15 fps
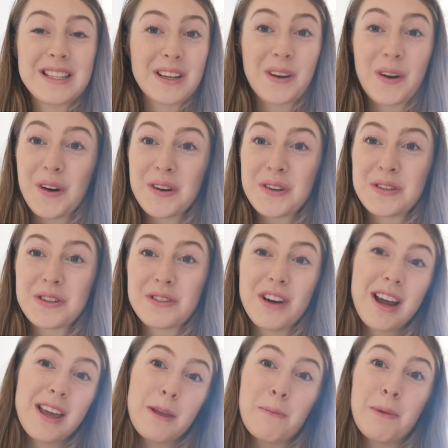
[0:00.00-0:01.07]
The course was
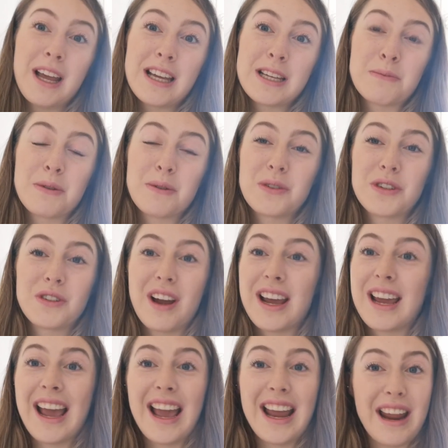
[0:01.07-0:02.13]
right, the placement was
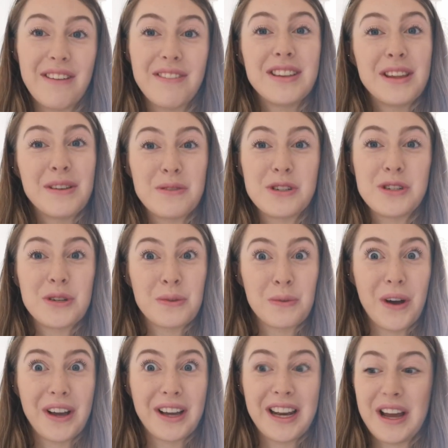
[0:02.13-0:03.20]
right, and everything was just
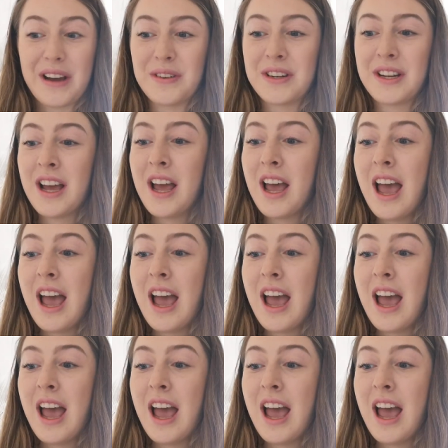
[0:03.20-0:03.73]
working out.